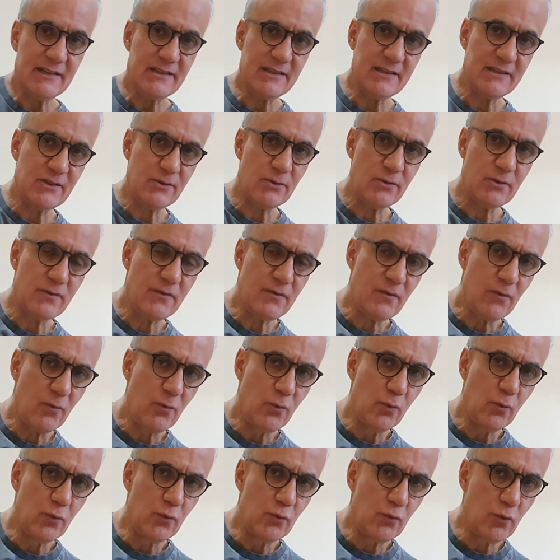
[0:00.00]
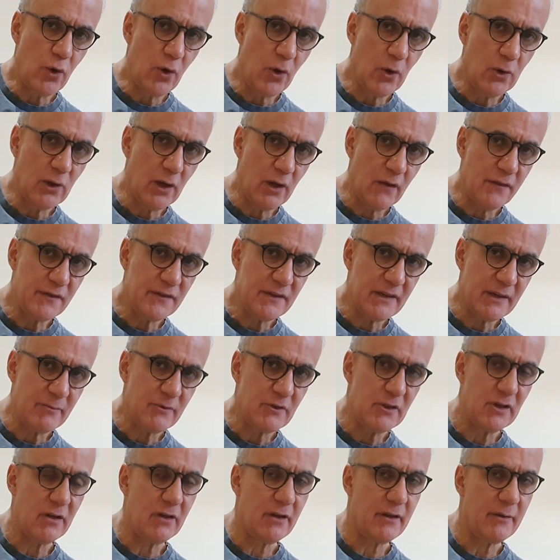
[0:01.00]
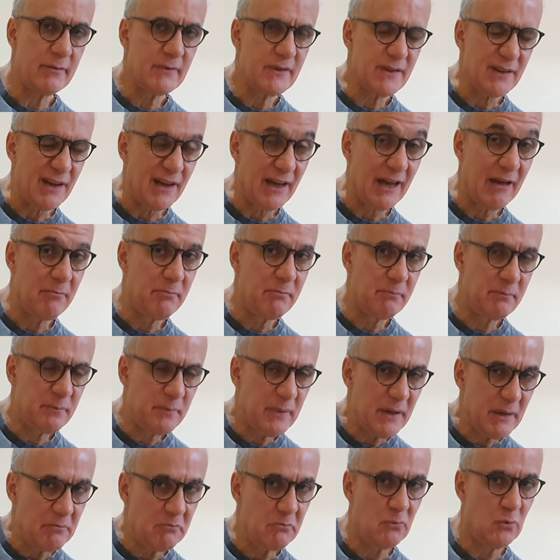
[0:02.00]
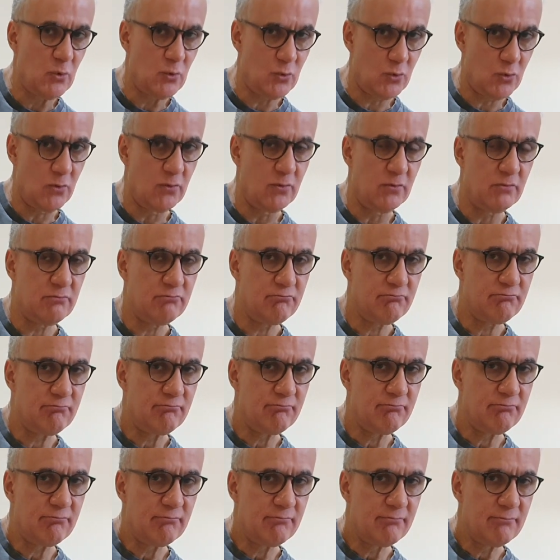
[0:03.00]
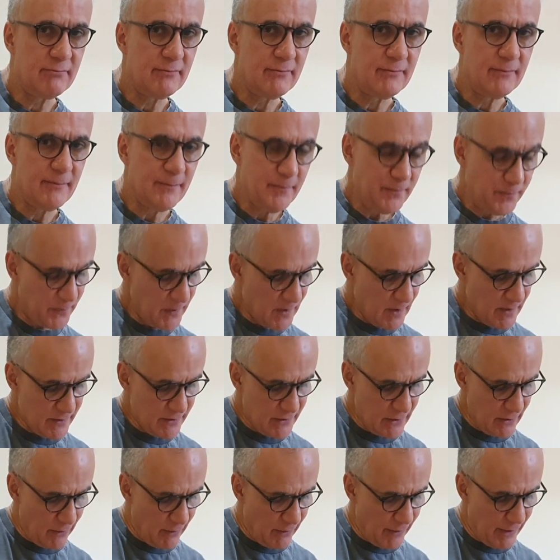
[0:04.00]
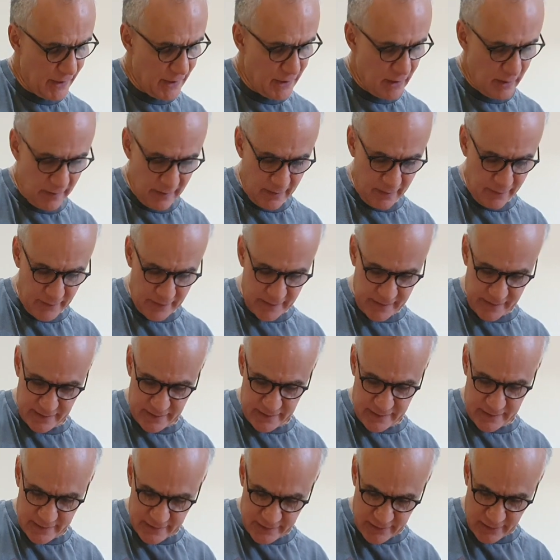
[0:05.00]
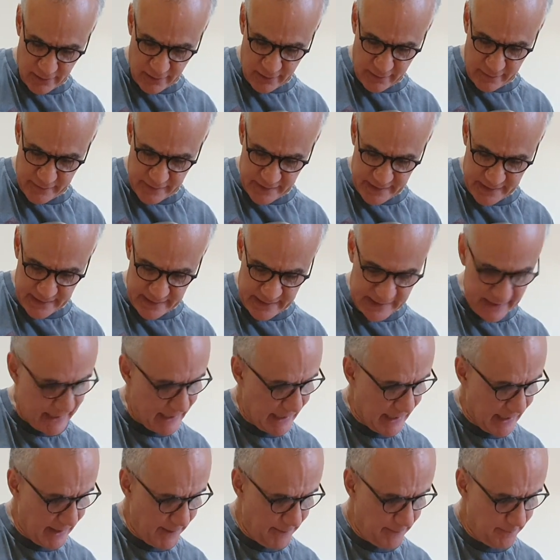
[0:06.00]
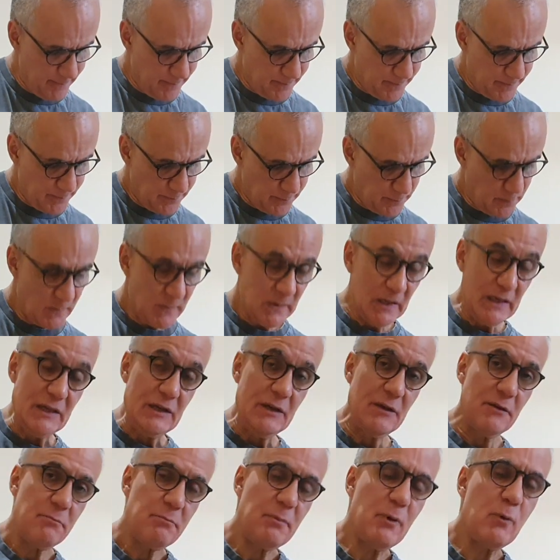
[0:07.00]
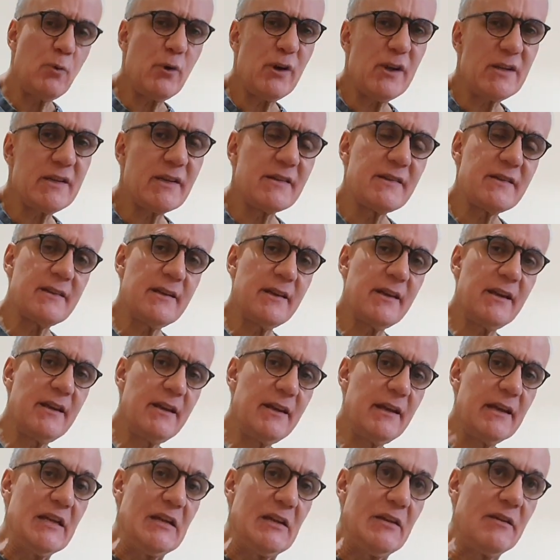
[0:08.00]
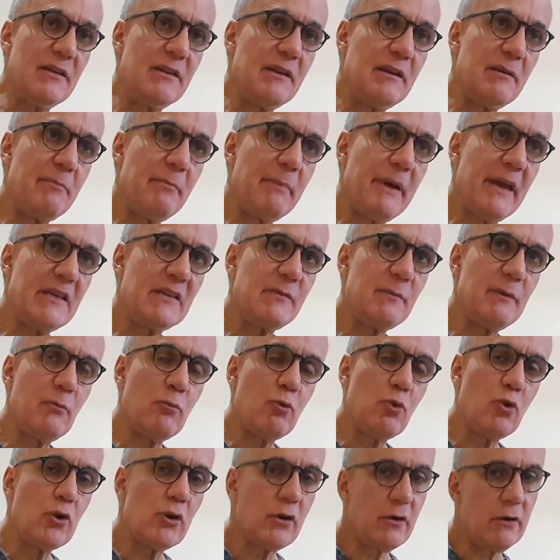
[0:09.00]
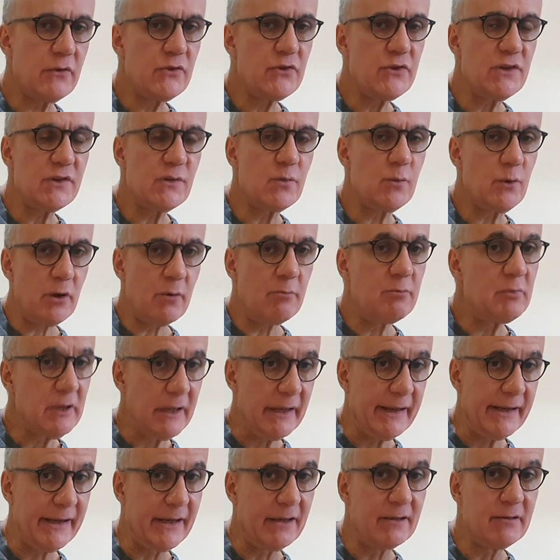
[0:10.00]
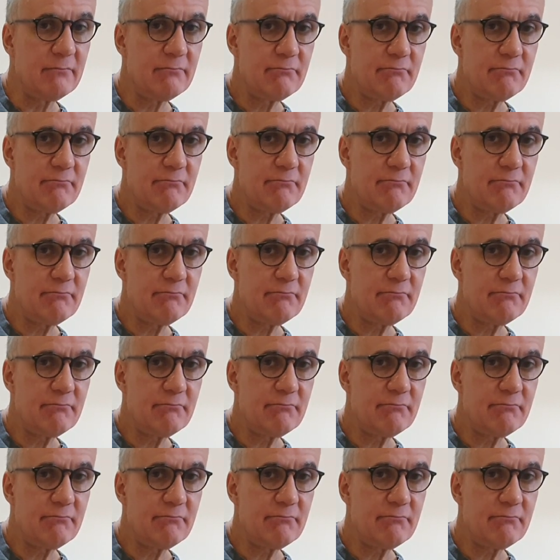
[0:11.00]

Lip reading: to sort of roll off sometimes a bit more. So I don't know if it's the design of this guitar, but what it does is it makes me more conscious when I'm playing.